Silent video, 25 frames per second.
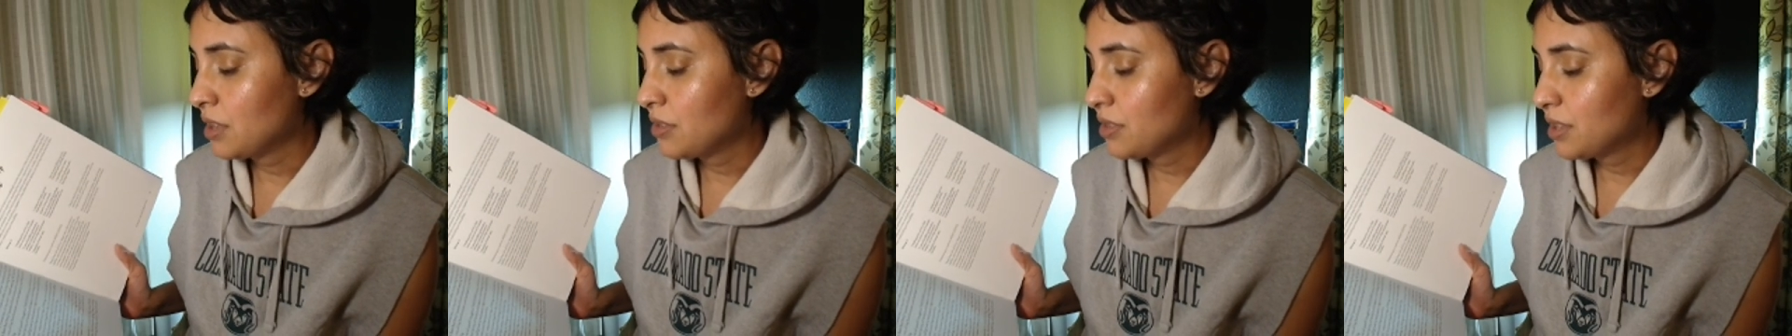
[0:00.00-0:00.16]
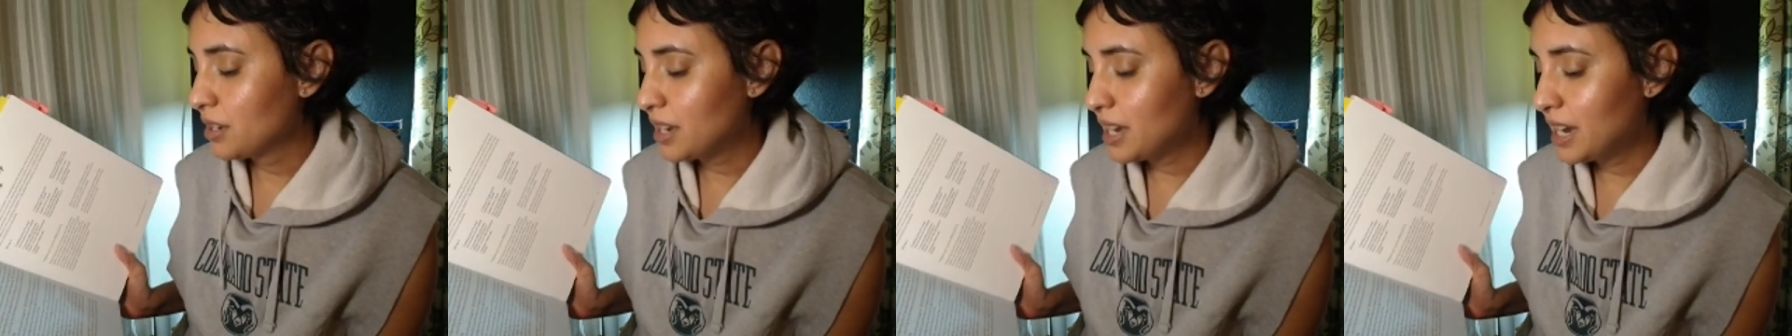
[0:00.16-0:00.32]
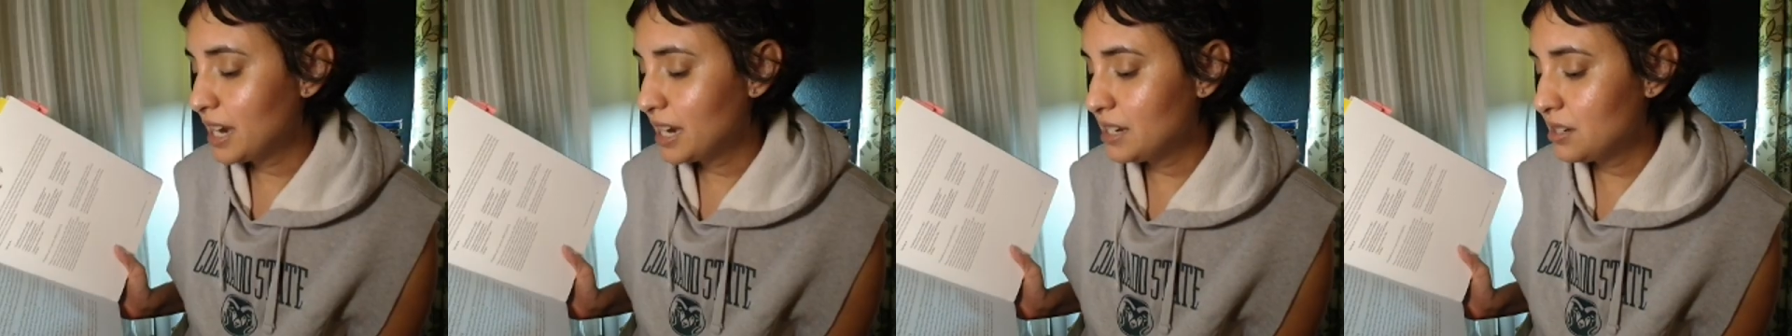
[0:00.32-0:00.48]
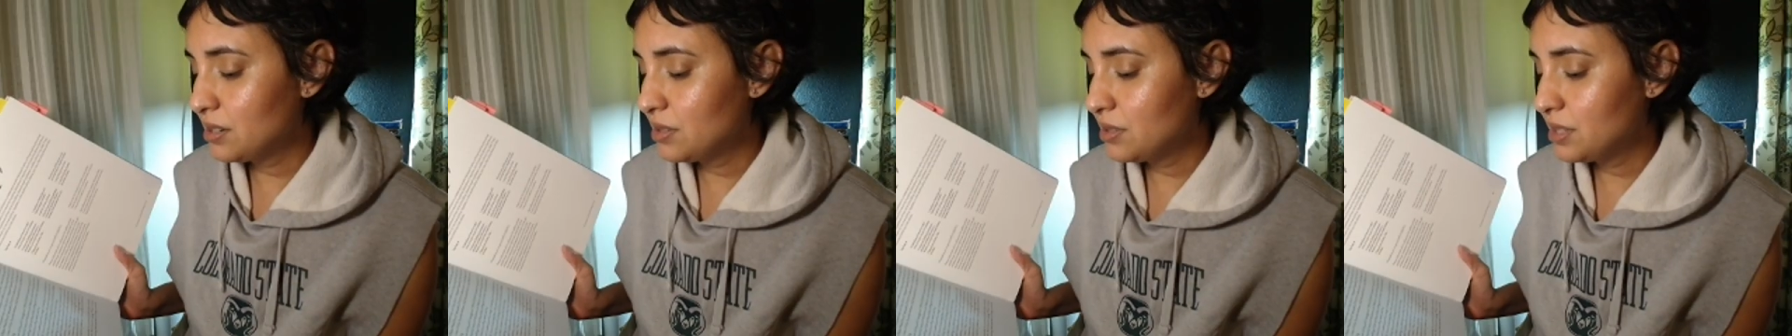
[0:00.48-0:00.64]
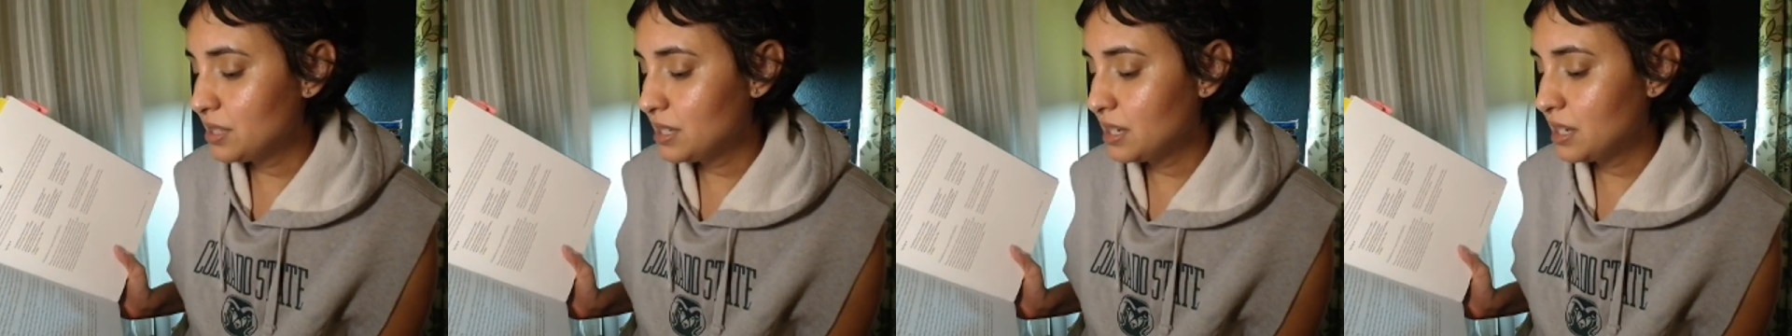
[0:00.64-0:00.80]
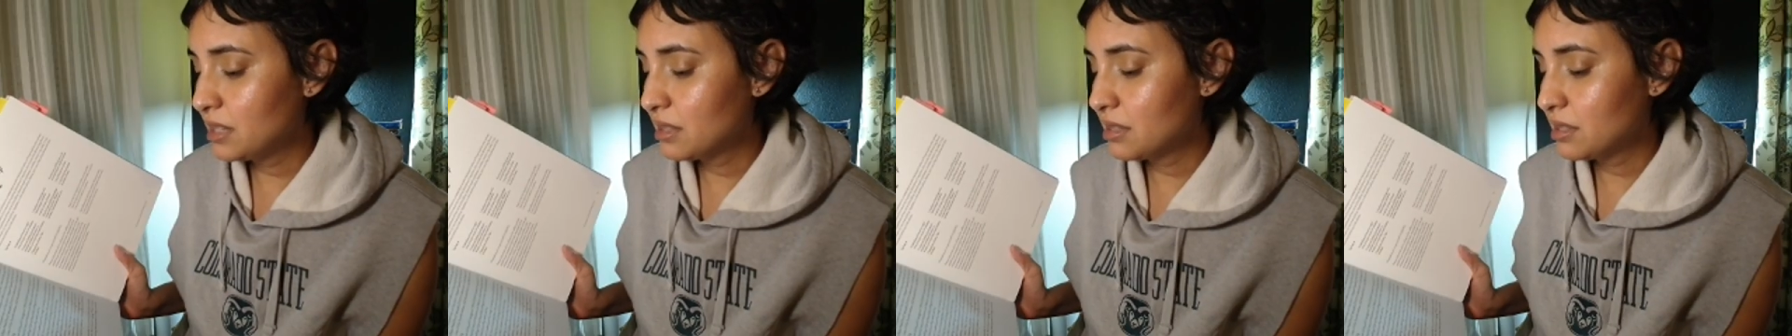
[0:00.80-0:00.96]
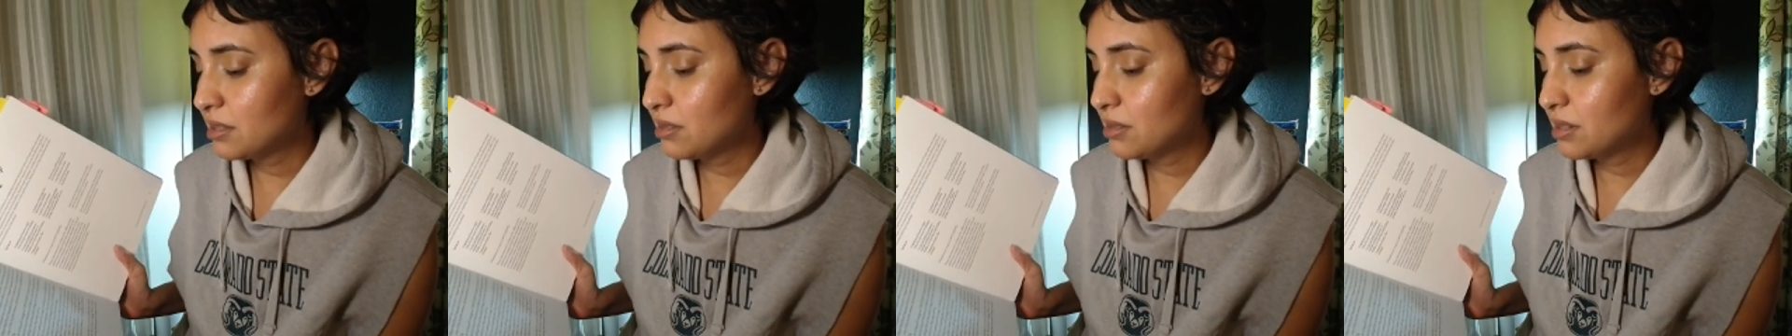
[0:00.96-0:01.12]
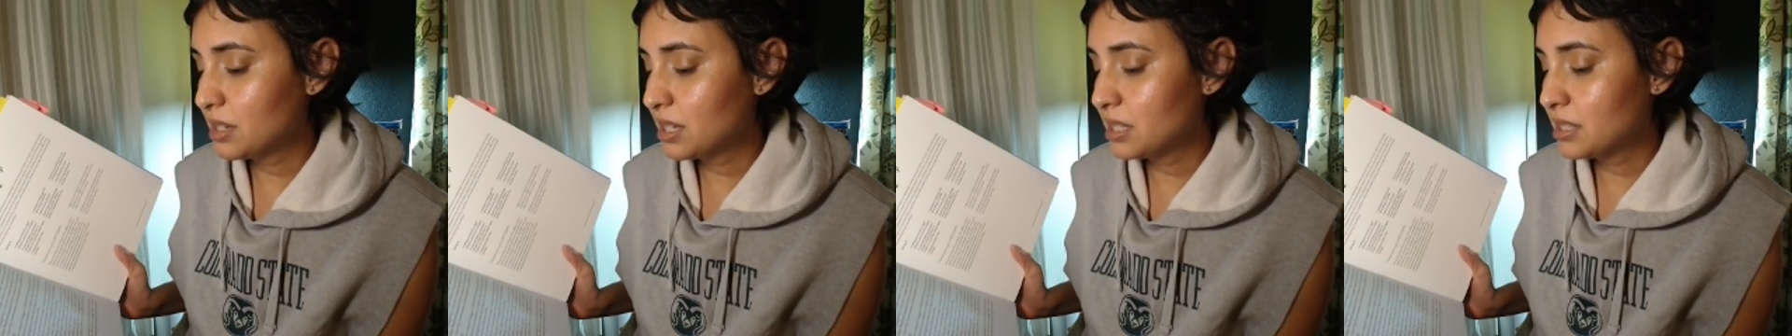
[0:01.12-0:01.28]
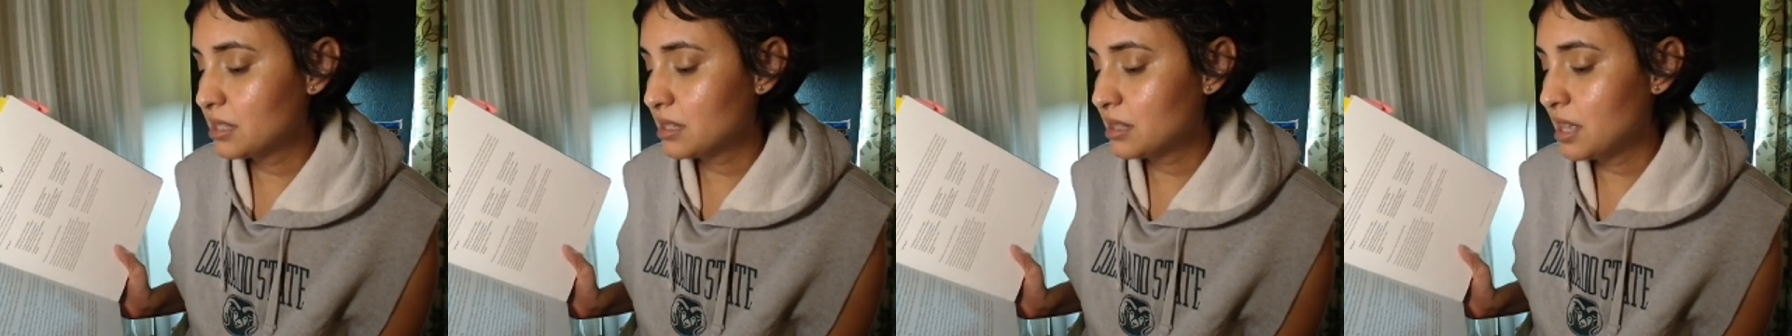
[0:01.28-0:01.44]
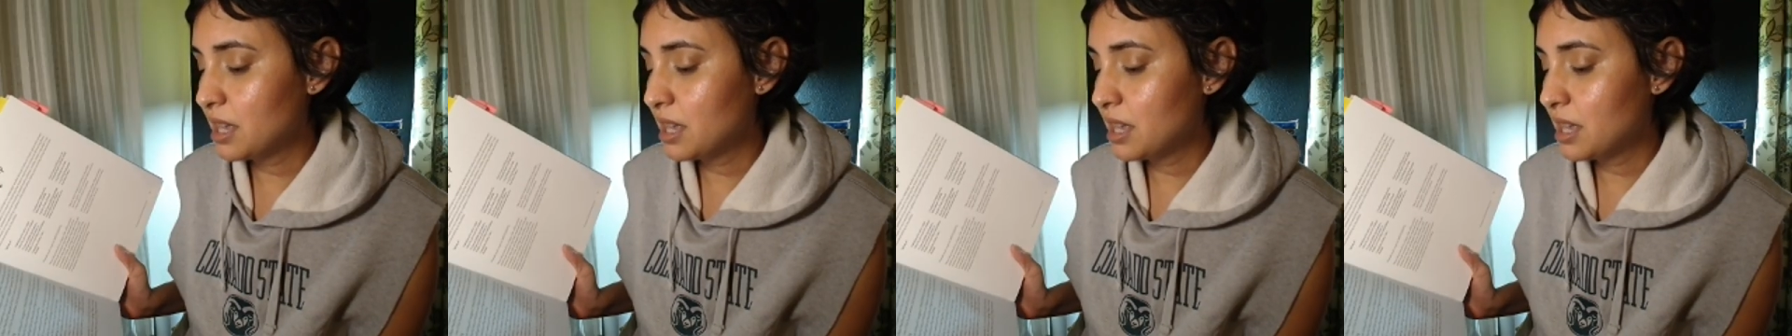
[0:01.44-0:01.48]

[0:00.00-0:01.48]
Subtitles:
the kind you see in little kids'